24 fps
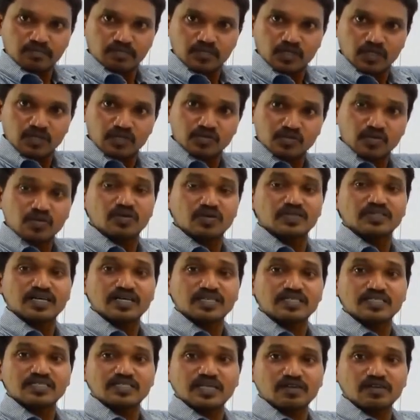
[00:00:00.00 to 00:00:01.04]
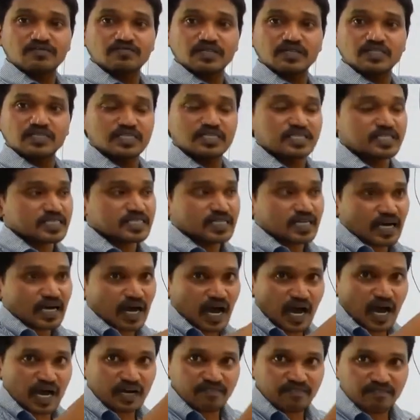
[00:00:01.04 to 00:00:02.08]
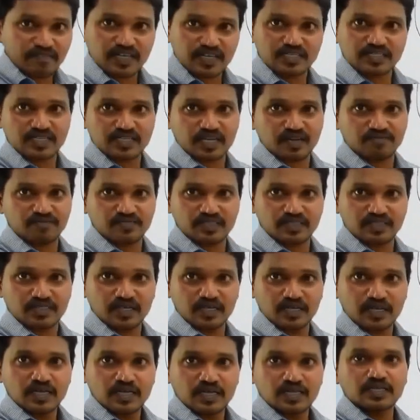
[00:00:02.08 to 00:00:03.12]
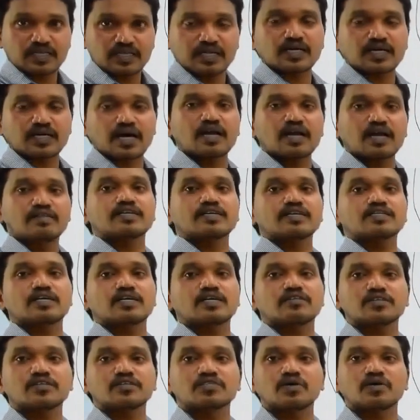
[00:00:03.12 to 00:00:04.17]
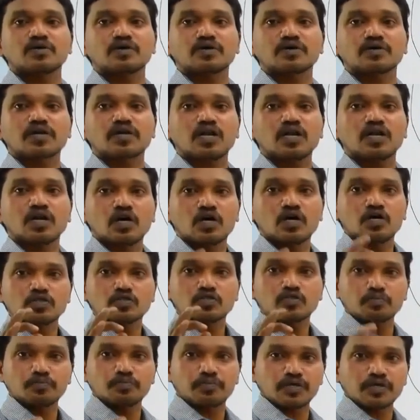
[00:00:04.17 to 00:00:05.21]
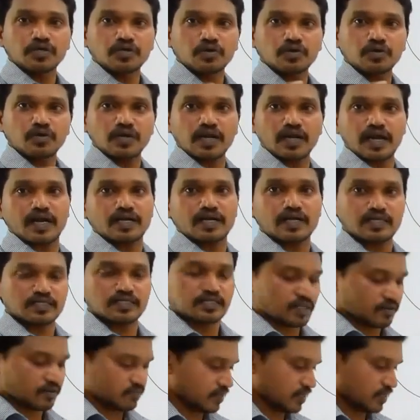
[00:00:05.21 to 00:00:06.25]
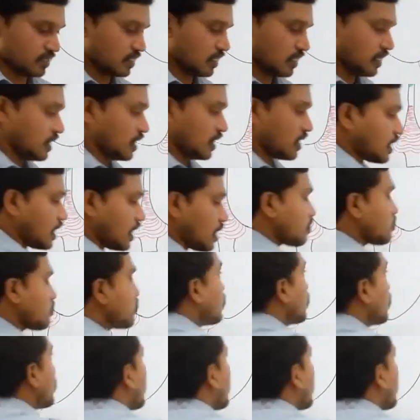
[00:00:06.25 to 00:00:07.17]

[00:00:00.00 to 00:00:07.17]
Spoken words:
So that surface, it is a convex surface. That convex surface what we call superior lateral surface. Now I am